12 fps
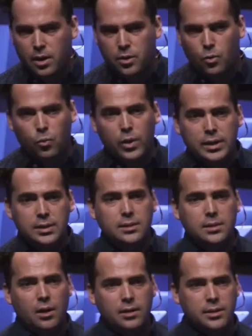the
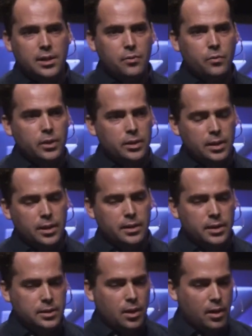reasons are different in
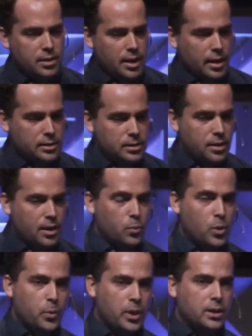this context than
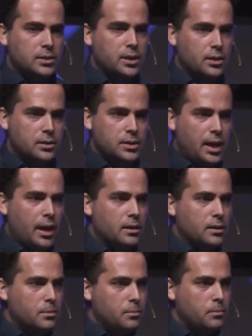when we considered scalar.